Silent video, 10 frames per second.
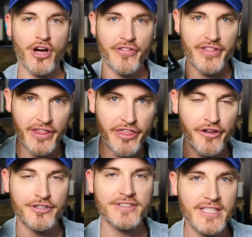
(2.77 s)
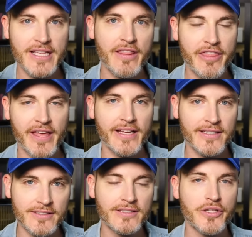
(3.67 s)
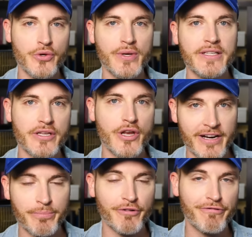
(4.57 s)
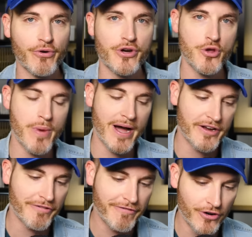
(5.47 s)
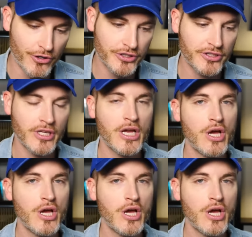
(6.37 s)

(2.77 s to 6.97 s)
on the 13 things you need to know before you buy your first